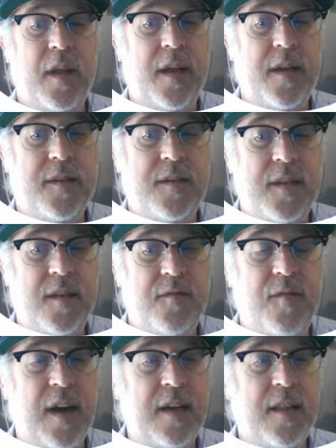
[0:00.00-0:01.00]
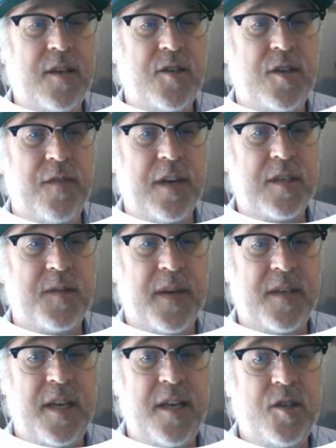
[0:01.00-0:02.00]
and it's the violation of
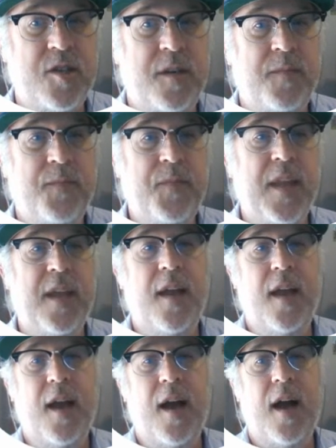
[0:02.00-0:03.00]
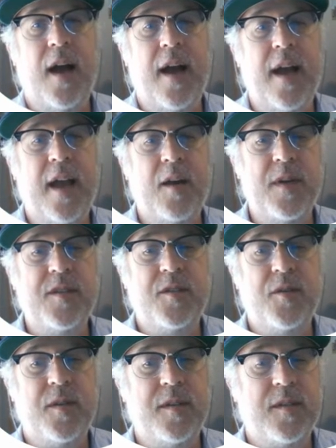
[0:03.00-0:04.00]
expectation. I had my
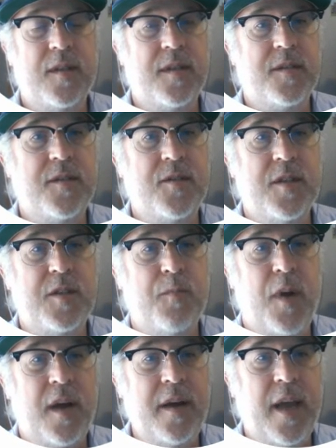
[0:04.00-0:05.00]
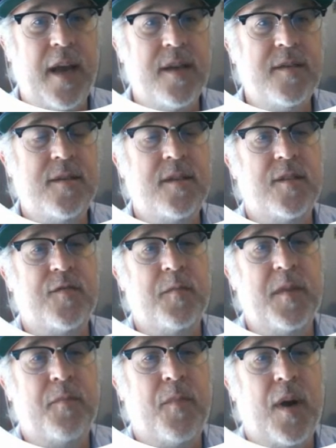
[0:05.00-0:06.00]
students listen to this podcast. It's
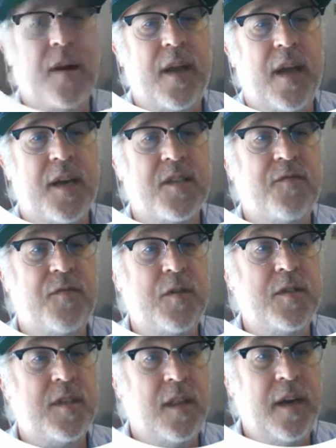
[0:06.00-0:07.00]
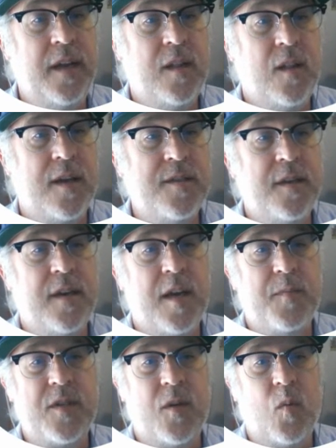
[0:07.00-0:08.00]
from the podcast Futility Closet,
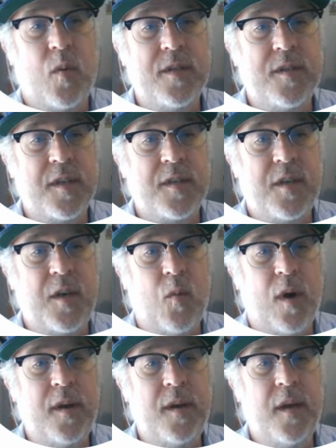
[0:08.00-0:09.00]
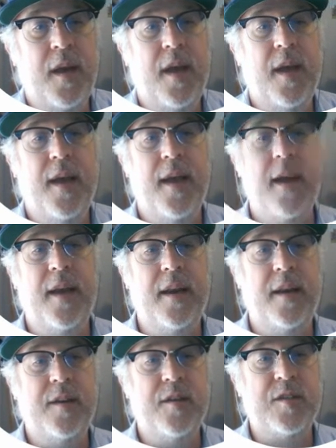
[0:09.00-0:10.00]
episode 161. And
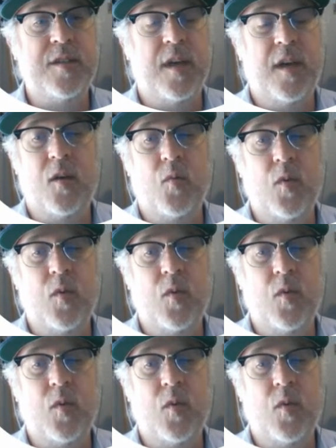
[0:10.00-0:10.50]
it is a